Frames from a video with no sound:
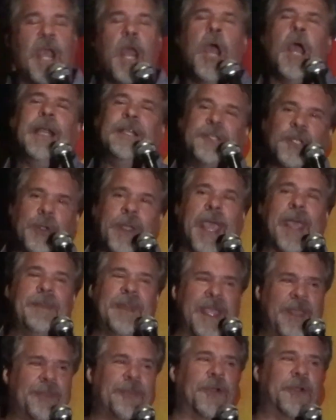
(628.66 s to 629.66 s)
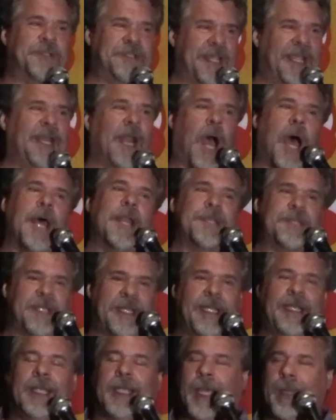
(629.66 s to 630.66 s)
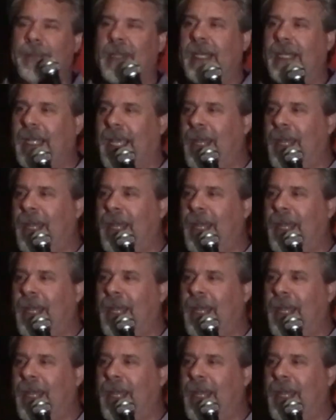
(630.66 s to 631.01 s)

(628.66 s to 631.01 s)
It's okay being 13, honestly. I mean,